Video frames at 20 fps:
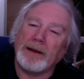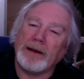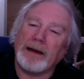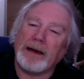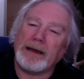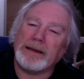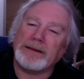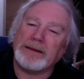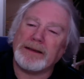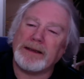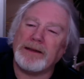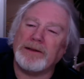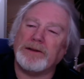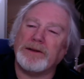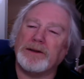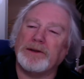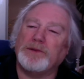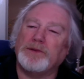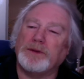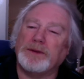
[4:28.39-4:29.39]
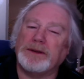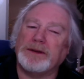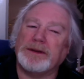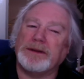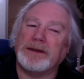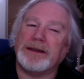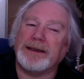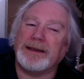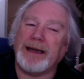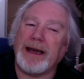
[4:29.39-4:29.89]
a synod
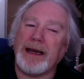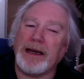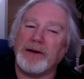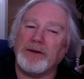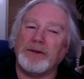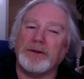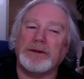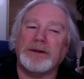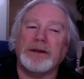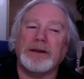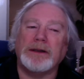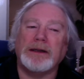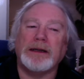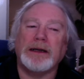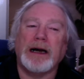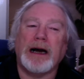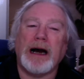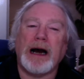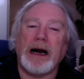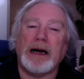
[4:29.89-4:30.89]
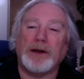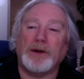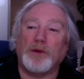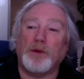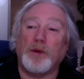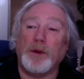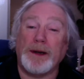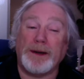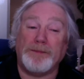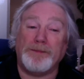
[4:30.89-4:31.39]
was held at
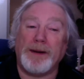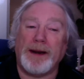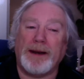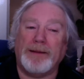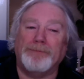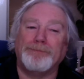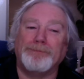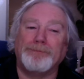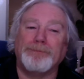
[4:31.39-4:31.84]
Whitby